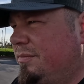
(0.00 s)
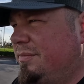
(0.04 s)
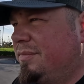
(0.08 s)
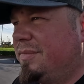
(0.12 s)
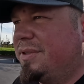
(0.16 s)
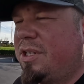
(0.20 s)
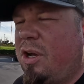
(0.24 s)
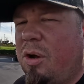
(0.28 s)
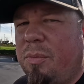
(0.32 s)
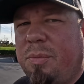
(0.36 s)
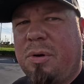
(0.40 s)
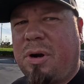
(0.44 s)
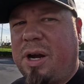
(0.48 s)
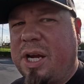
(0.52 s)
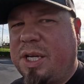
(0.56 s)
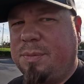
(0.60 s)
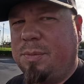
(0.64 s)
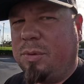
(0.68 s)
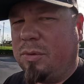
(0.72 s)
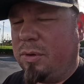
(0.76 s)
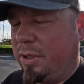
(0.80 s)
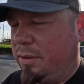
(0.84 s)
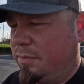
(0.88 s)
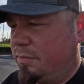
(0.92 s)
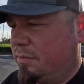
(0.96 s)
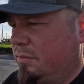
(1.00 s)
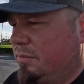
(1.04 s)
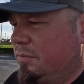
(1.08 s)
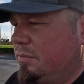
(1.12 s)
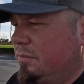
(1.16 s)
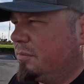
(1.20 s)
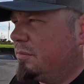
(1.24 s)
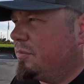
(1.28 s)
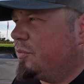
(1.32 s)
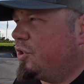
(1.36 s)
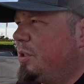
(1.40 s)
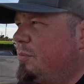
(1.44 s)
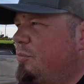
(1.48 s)
It's all price point.
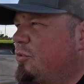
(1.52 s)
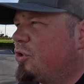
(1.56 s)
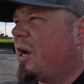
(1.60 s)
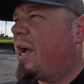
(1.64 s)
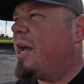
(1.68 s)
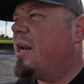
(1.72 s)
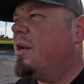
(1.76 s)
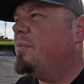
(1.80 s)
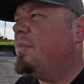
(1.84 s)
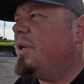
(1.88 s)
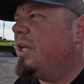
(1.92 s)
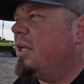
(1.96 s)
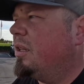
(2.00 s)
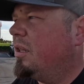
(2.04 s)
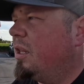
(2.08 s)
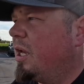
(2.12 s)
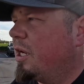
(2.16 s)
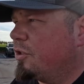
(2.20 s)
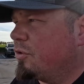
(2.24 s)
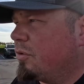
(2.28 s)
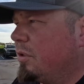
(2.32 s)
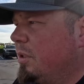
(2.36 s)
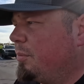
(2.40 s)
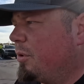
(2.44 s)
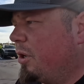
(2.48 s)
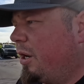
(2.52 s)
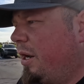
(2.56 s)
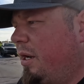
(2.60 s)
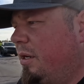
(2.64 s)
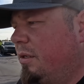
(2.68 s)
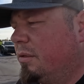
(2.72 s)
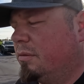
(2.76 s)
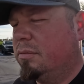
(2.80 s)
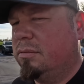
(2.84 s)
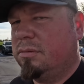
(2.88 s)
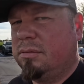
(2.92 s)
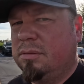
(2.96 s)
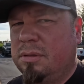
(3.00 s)
Jeep tried to be a luxury brand.
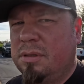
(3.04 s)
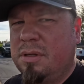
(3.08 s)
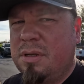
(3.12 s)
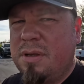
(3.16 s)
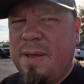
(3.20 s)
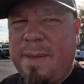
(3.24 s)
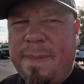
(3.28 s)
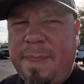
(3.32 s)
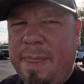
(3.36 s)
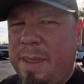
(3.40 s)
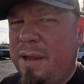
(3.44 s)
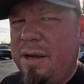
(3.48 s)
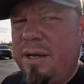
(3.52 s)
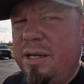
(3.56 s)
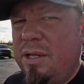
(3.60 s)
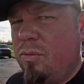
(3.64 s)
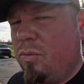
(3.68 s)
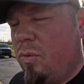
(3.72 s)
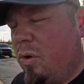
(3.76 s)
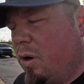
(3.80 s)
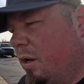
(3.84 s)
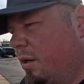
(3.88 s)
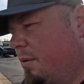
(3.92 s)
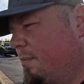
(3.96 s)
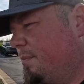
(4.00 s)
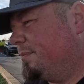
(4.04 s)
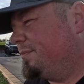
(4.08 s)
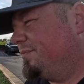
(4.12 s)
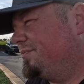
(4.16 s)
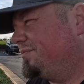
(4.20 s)
It didn't work.